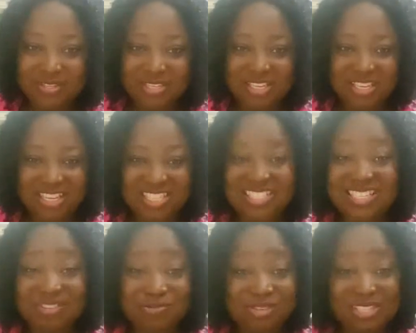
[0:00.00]
it is
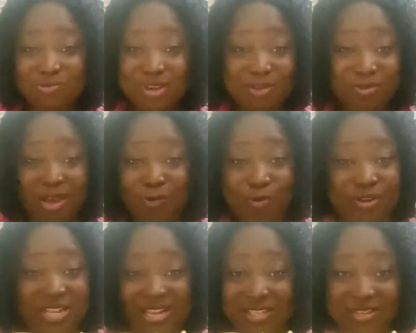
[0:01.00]
the reason why we are
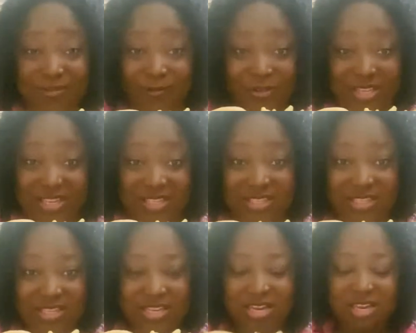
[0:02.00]
worrying ourselves with this
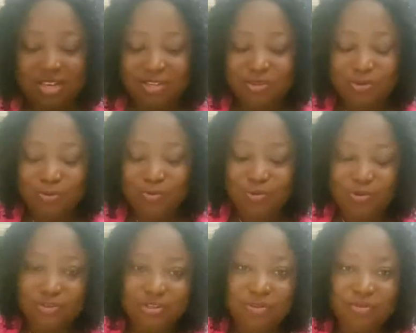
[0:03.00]
so we'll
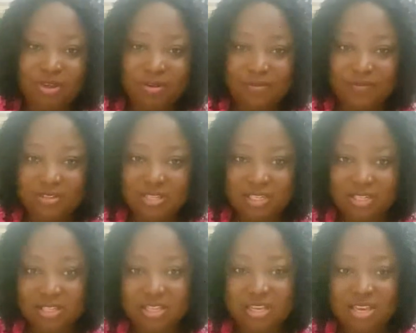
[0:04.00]
continue our conversation
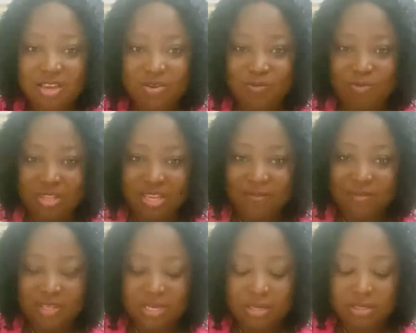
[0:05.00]
the
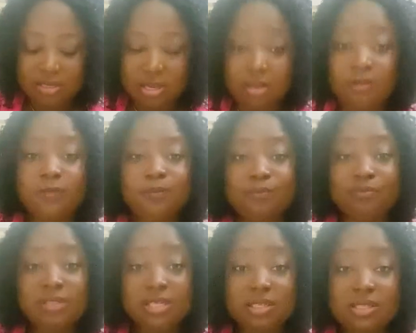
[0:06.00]
fetal skull.
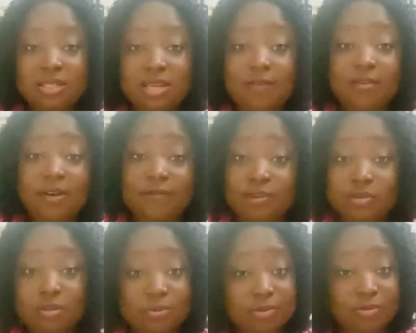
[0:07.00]
Please, if you have not
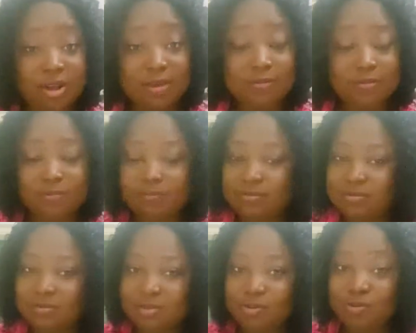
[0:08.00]
subscribed,
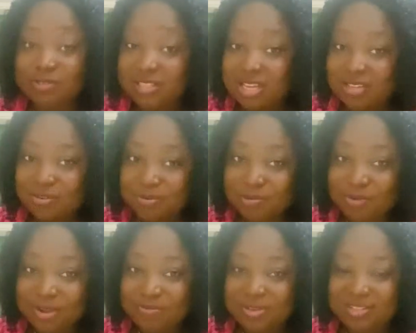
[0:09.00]
consider
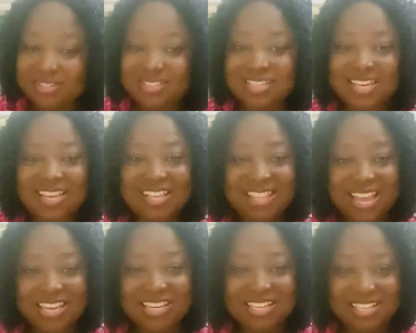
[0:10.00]
subscribing,
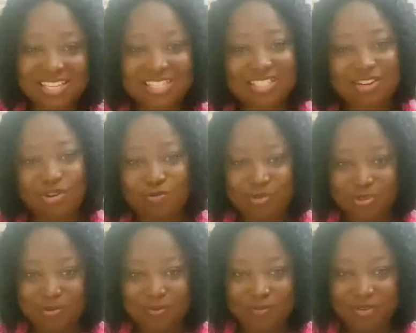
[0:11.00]
liking, and then sharing with
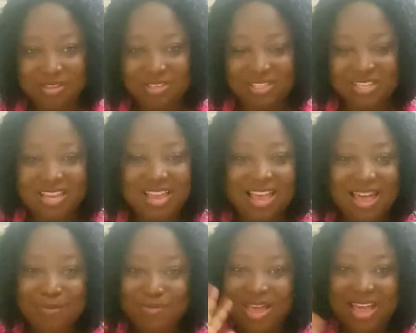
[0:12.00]
your friends.
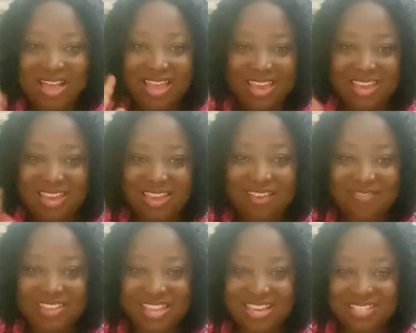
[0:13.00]
Bye. Have
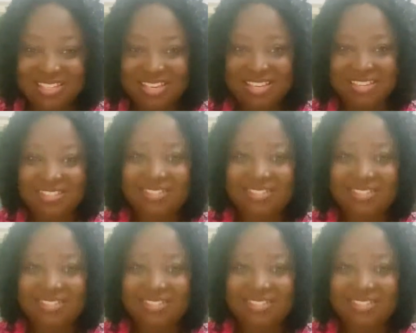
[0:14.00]
a nice day.